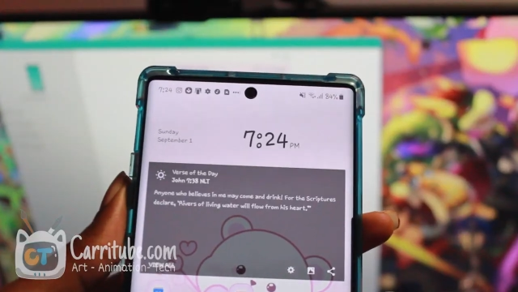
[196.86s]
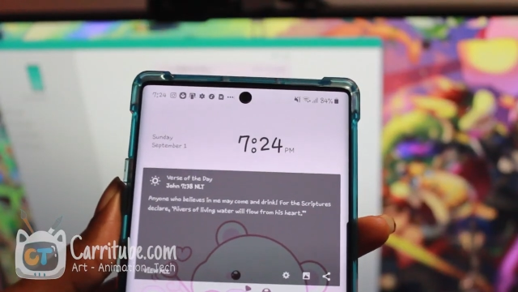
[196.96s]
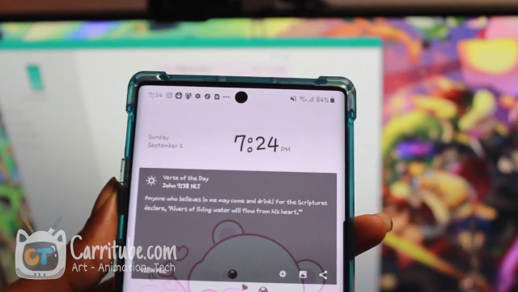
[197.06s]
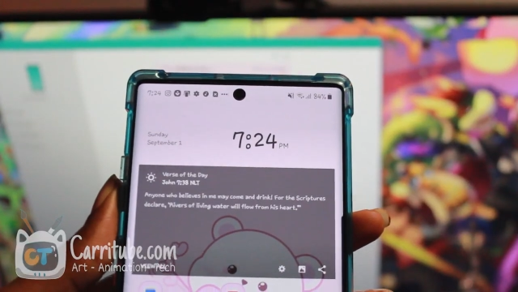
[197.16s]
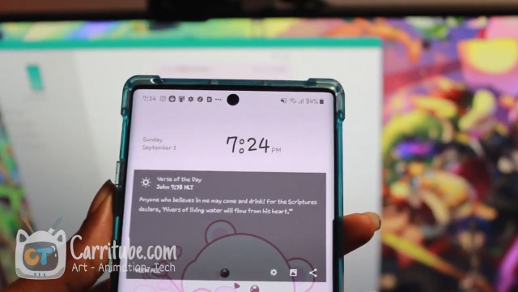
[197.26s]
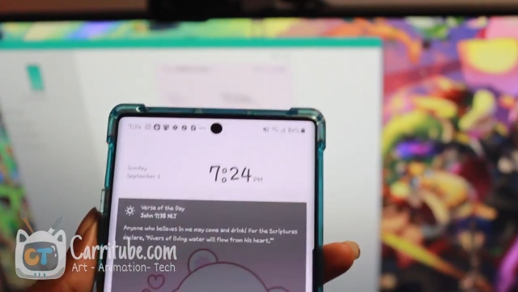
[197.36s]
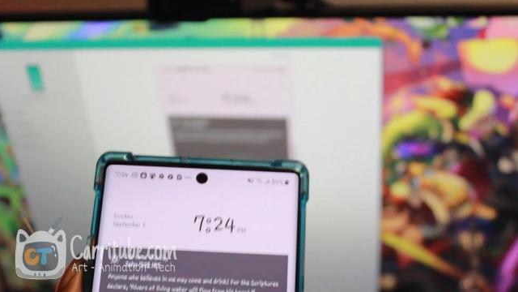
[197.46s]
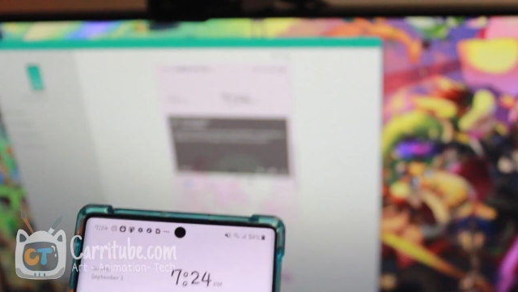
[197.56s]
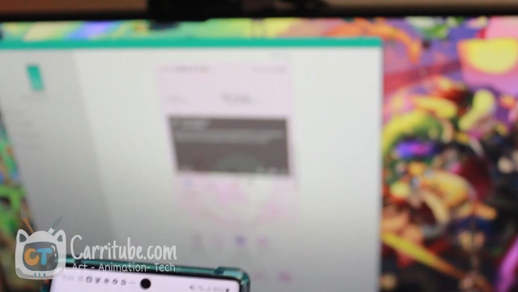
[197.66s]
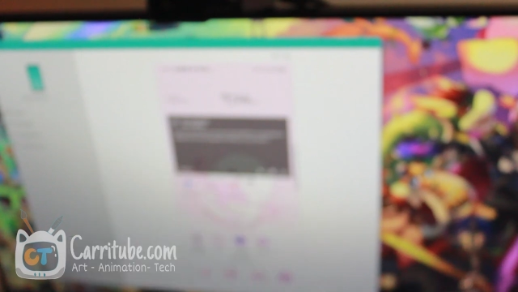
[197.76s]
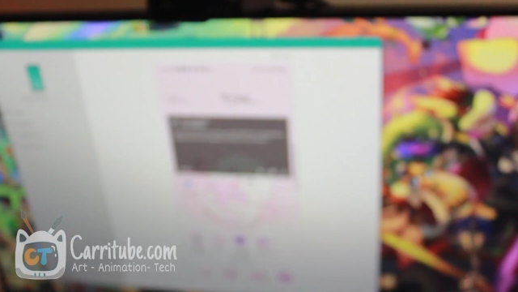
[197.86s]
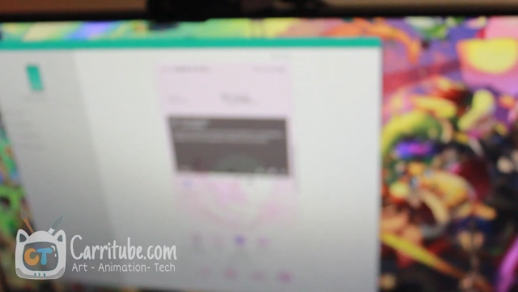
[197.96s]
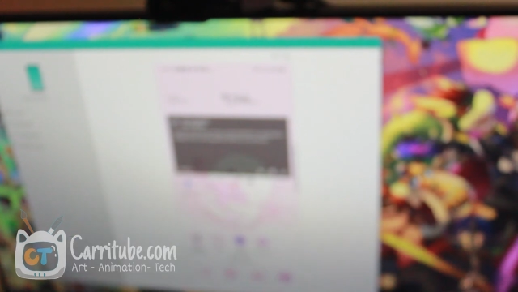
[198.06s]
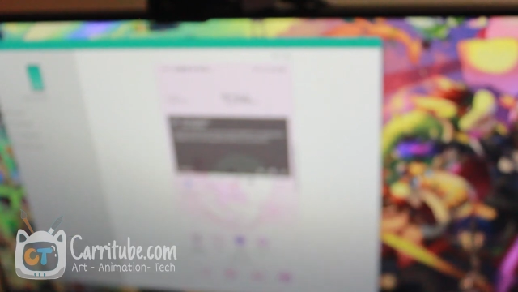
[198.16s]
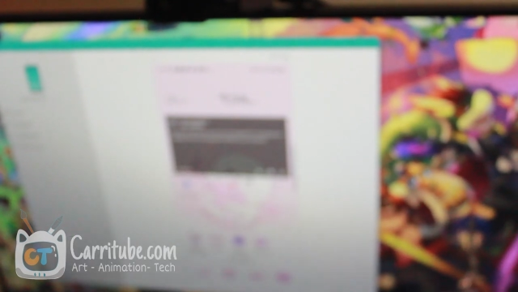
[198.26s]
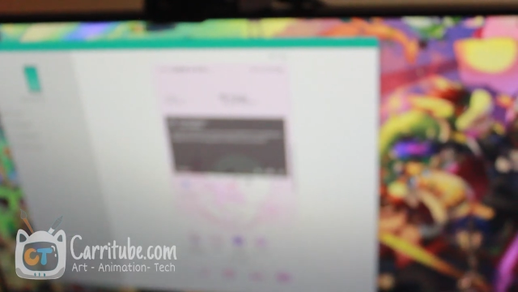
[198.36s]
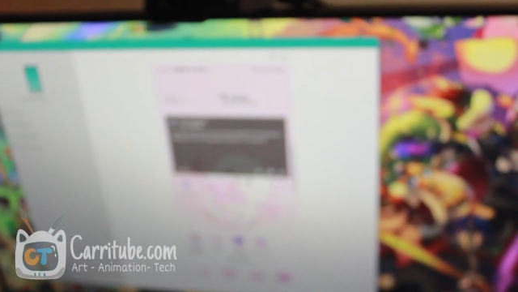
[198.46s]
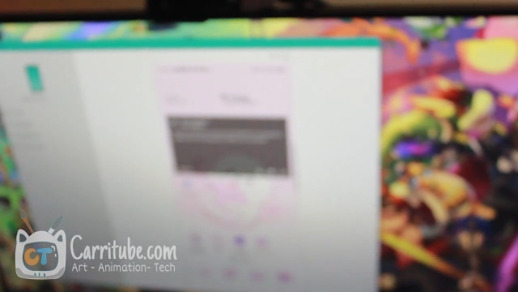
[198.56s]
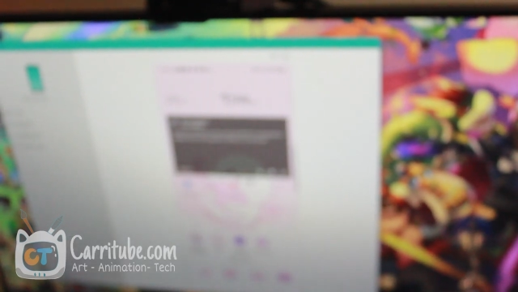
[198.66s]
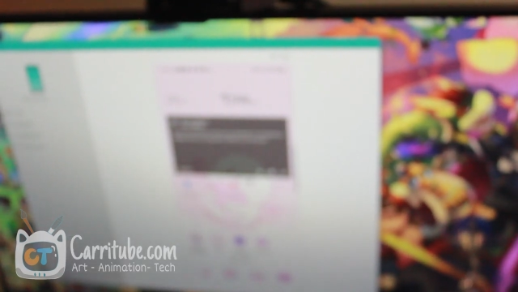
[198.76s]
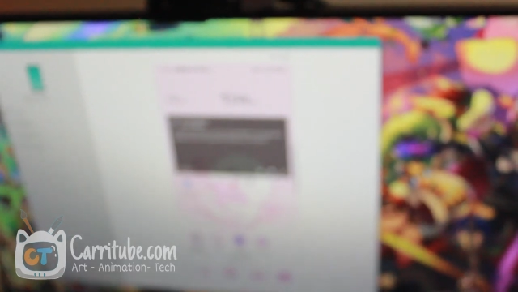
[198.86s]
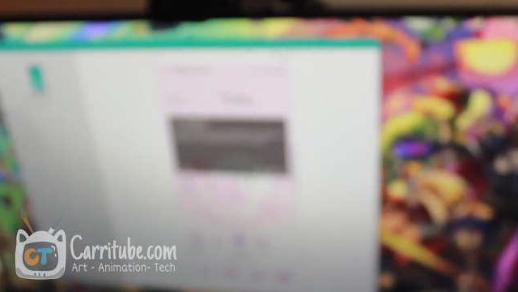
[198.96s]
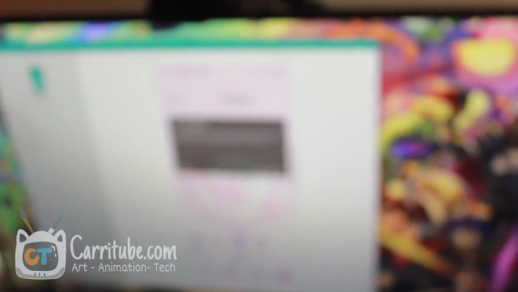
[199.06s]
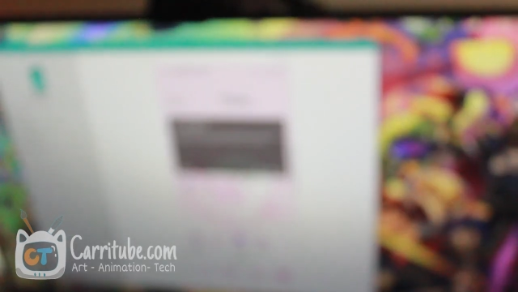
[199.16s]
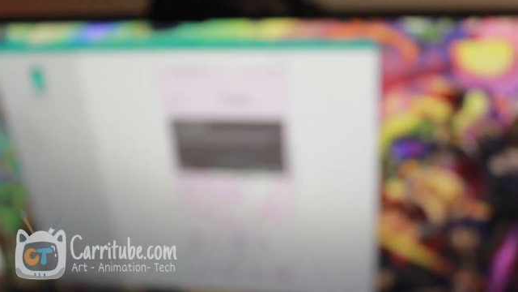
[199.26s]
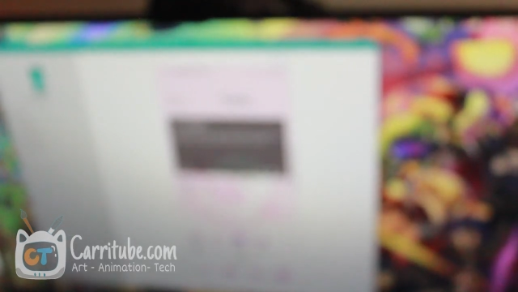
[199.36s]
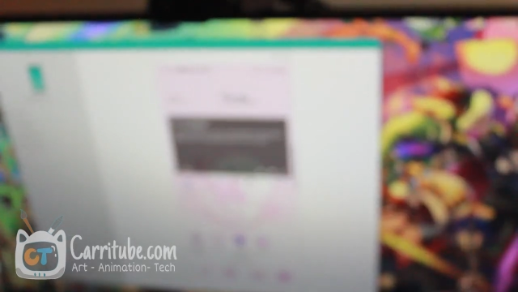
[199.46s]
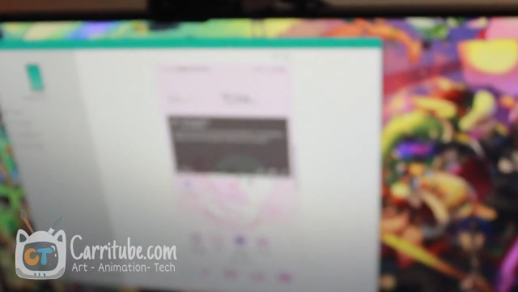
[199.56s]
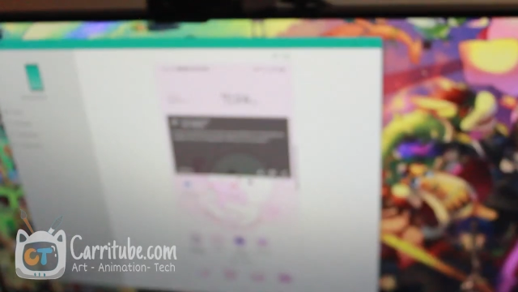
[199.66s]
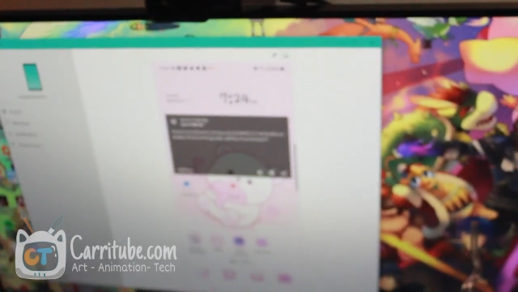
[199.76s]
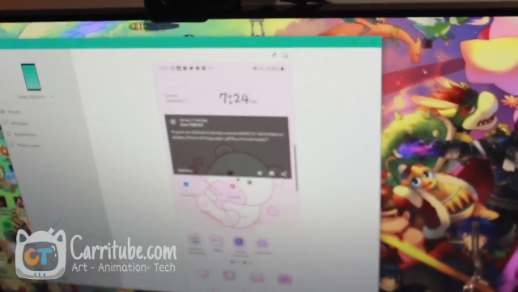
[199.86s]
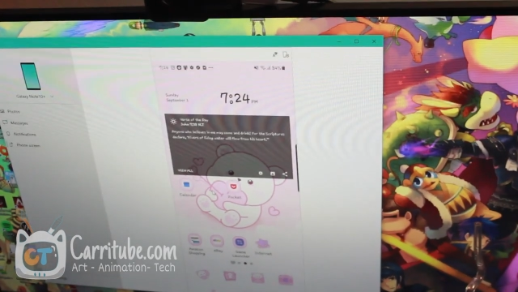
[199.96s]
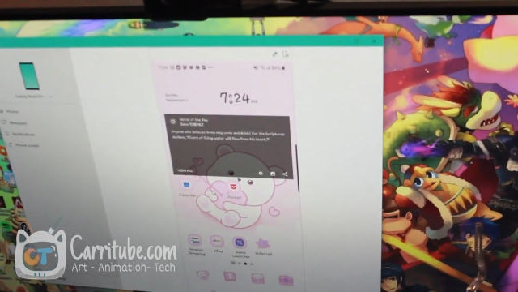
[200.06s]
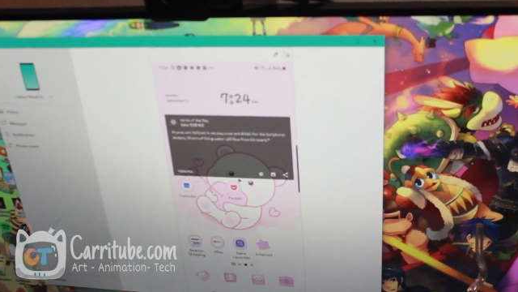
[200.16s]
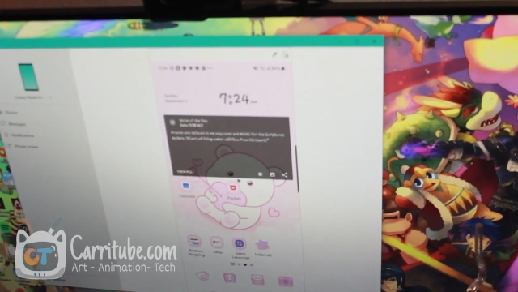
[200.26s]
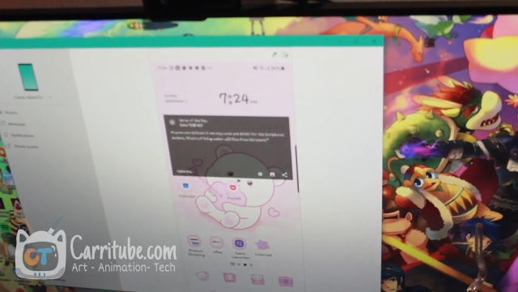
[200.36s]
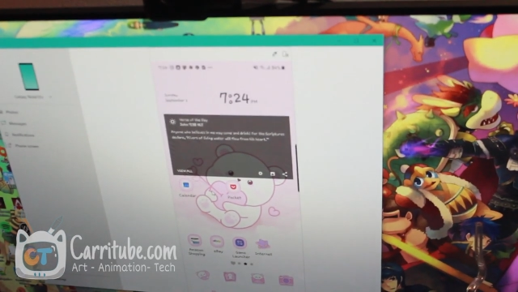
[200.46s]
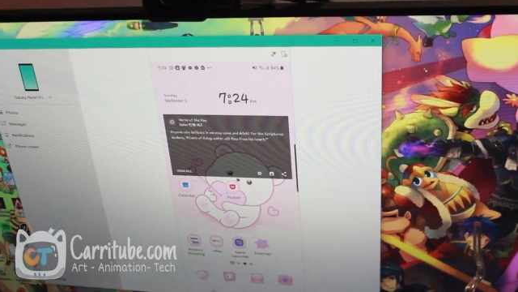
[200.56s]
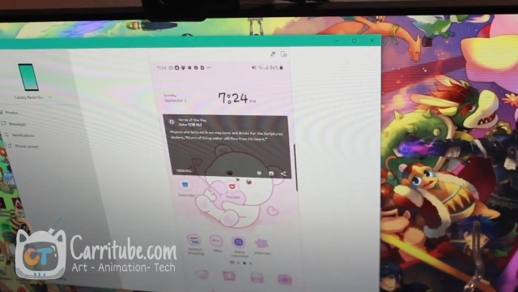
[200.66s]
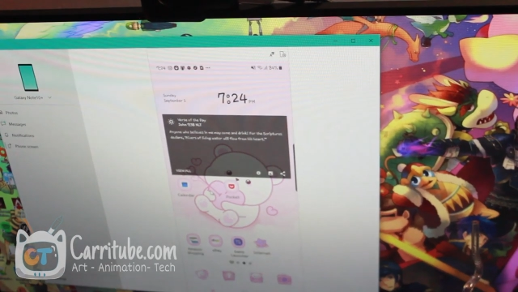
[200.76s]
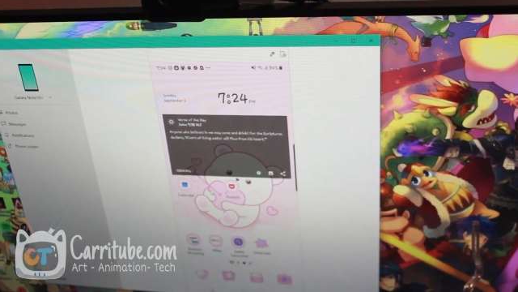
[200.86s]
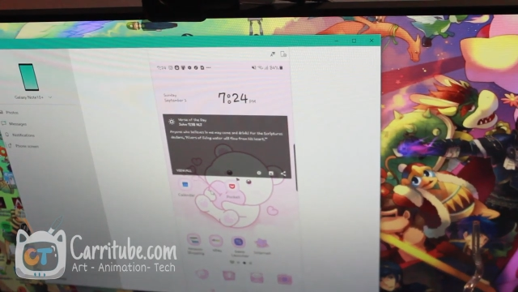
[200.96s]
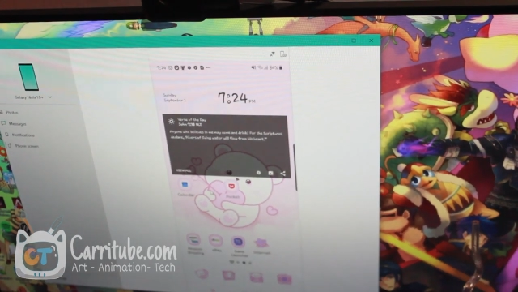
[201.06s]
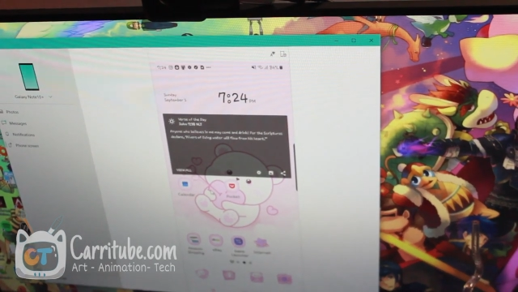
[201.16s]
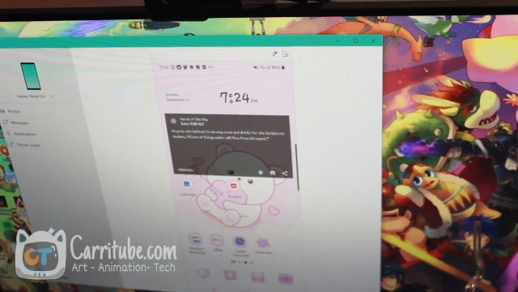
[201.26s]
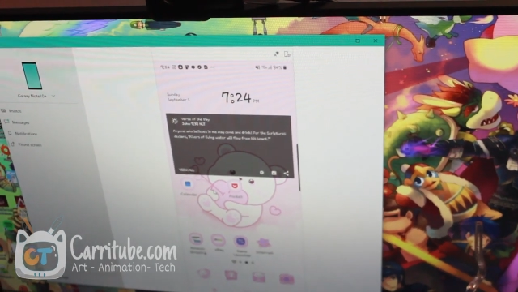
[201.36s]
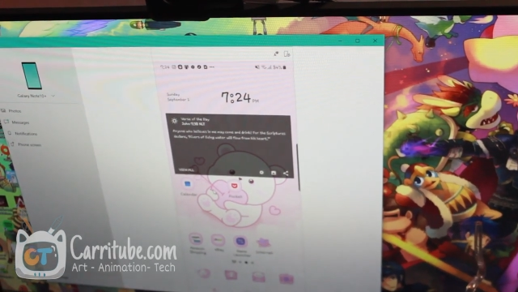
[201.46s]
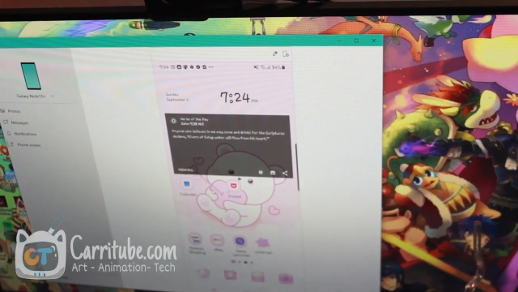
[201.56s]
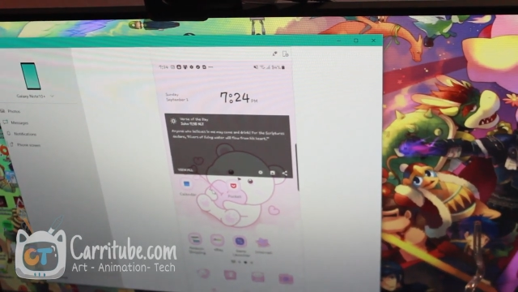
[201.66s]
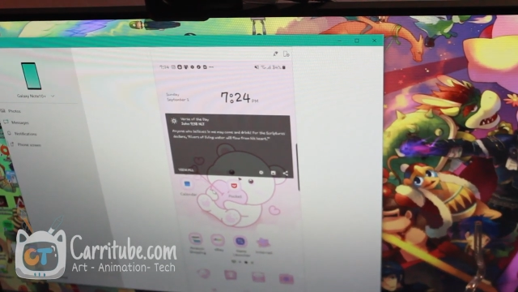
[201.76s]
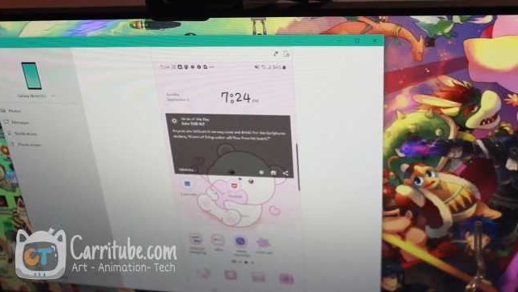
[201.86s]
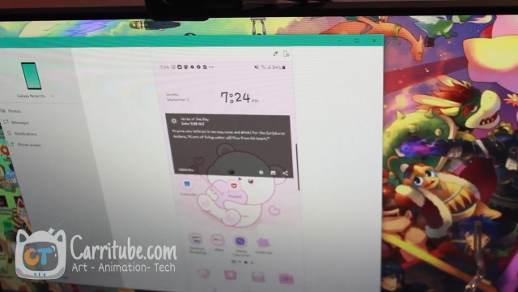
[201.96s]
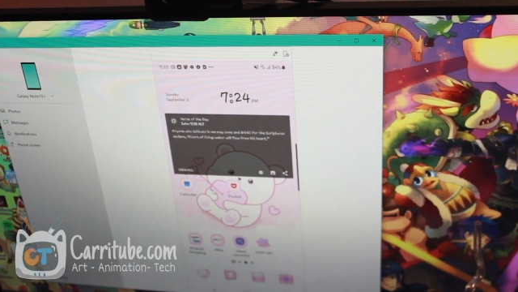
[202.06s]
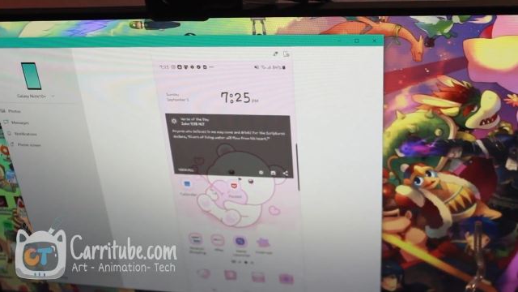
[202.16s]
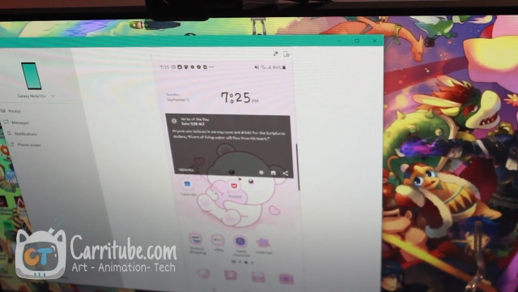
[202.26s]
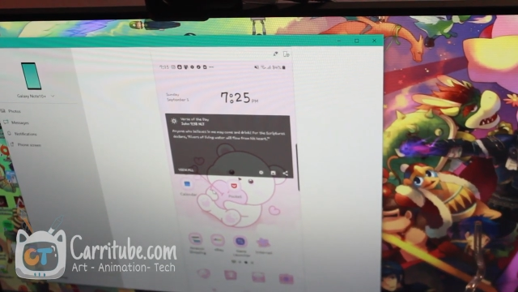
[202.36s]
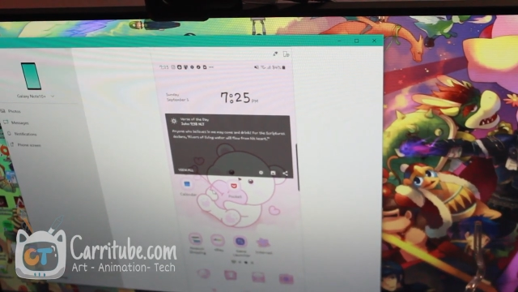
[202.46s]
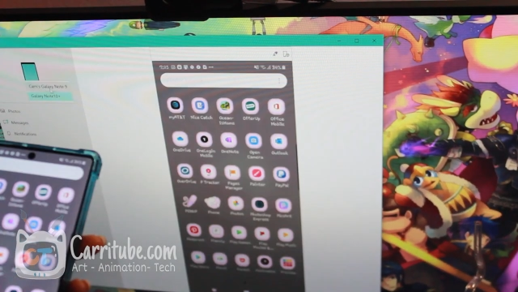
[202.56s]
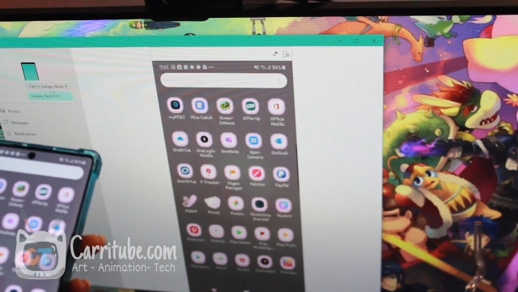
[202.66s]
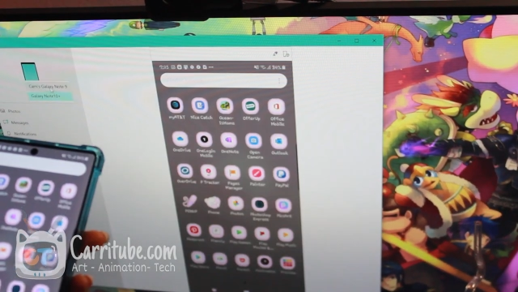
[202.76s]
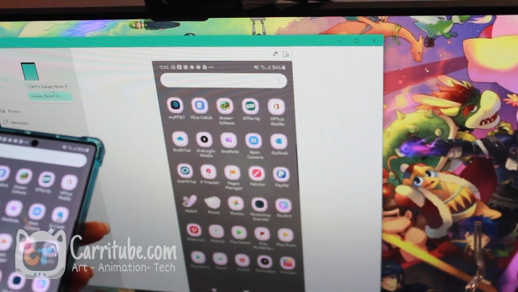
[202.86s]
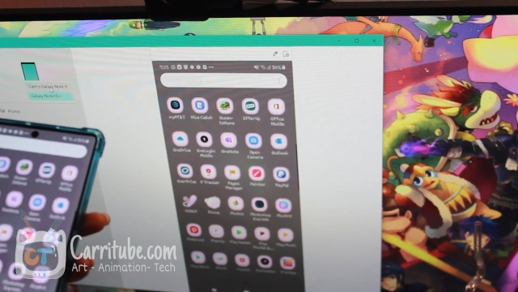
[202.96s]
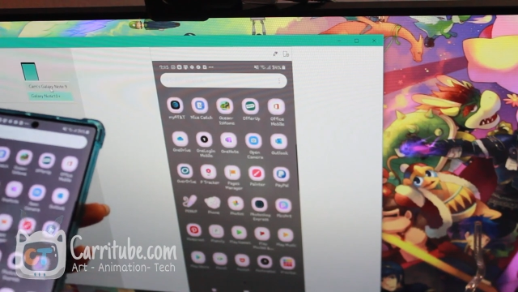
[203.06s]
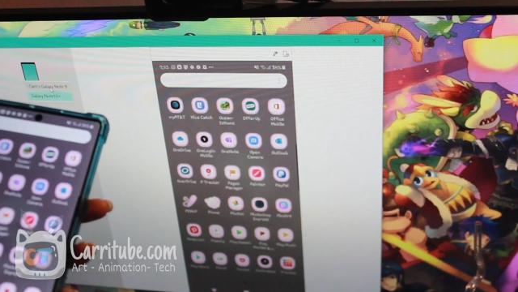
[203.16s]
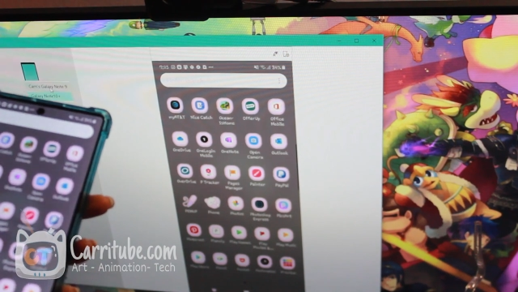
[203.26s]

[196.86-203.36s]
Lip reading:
[unreadable: no face in view]